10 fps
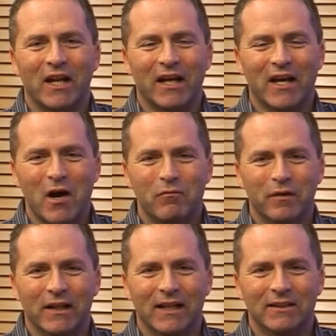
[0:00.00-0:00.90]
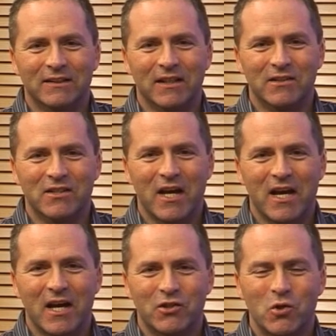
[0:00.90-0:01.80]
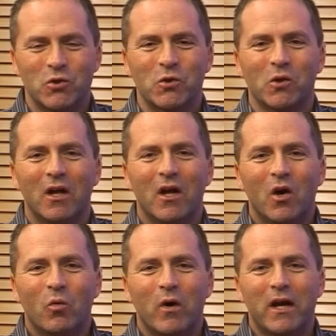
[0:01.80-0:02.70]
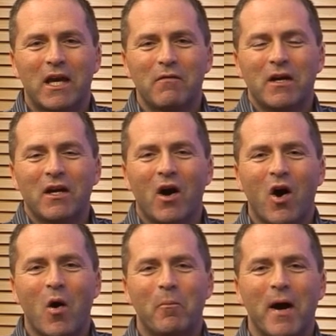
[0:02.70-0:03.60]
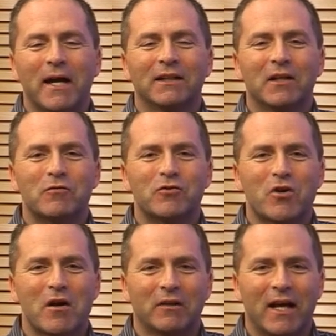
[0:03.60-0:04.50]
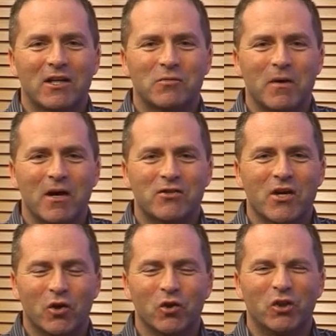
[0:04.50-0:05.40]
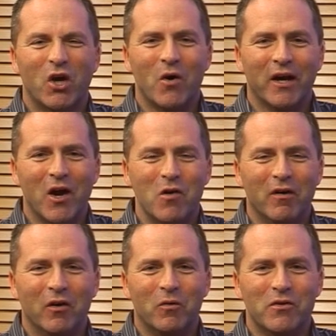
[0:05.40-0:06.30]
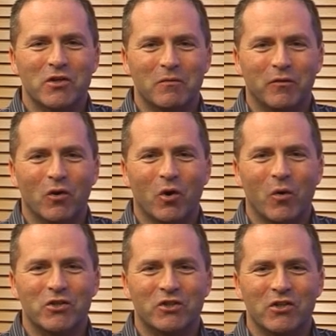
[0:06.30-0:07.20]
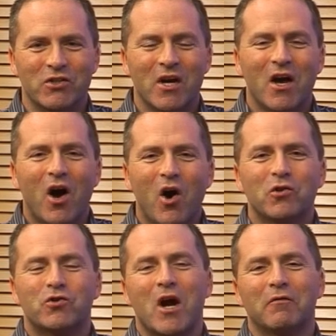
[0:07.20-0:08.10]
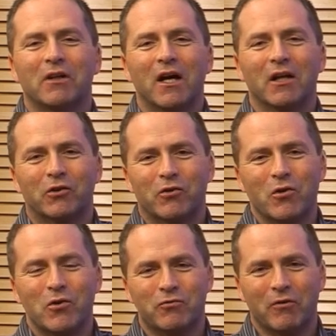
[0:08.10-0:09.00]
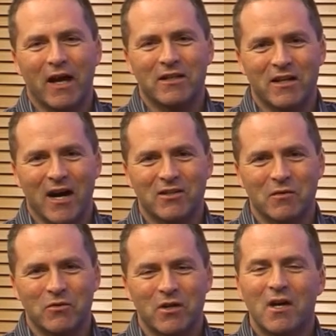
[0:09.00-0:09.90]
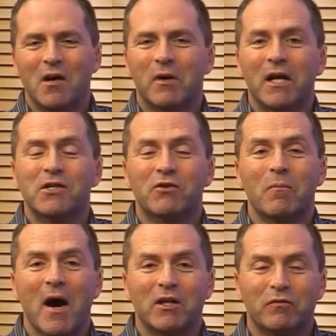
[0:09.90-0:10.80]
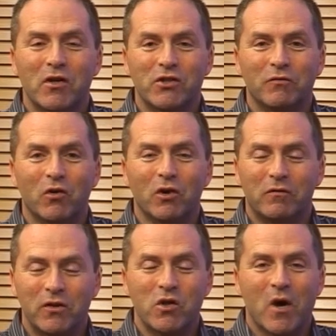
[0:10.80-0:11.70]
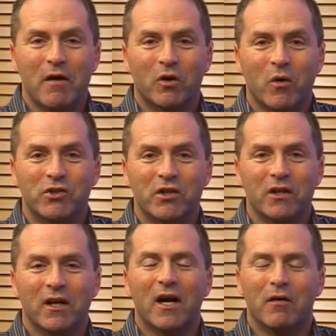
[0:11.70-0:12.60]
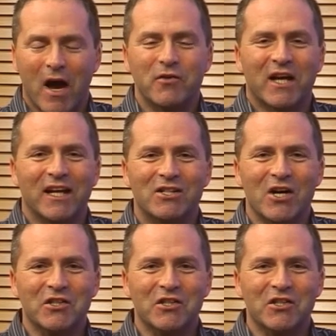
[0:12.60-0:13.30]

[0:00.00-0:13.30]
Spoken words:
Clinic. I'm Phil Hilton, and today, as usual, we're giving our panel of travel experts a good going over with some of your questions on travel and cruise related items. But here's a reminder first of all, if you do have a question, of how to get in